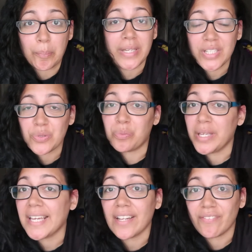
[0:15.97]
beach
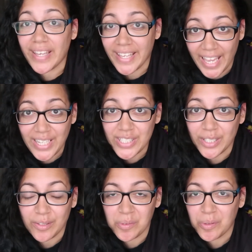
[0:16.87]
weekend
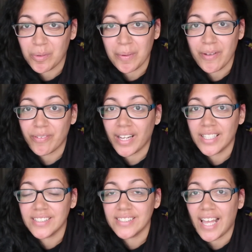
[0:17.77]
vacation with one of my
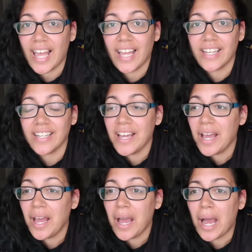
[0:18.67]
friends and
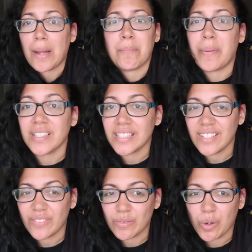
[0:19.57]
I barely
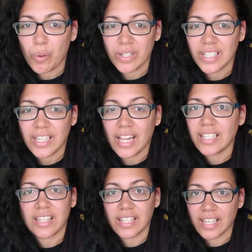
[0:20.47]
even recorded
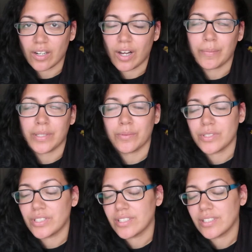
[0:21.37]
anything at all. I mean, it
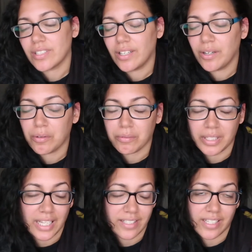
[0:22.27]
was just
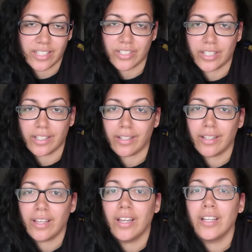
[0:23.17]
relaxation.
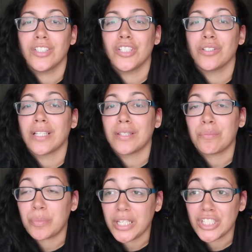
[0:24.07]
Chilled at the
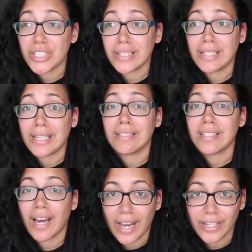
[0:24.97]
beach the
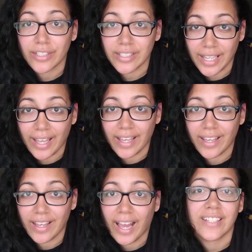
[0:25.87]
entire
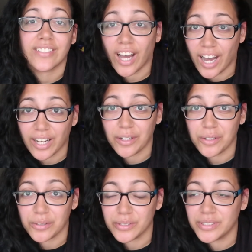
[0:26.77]
day. Had
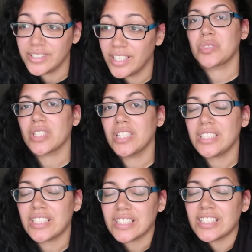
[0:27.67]
tacos,
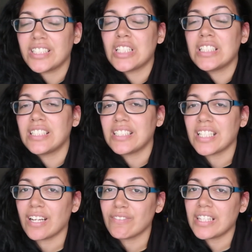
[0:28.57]
just adjusting
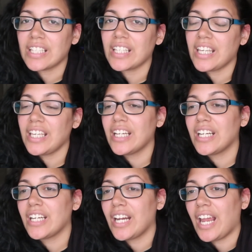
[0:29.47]
to everything
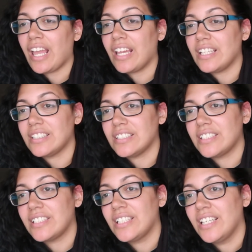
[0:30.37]
here and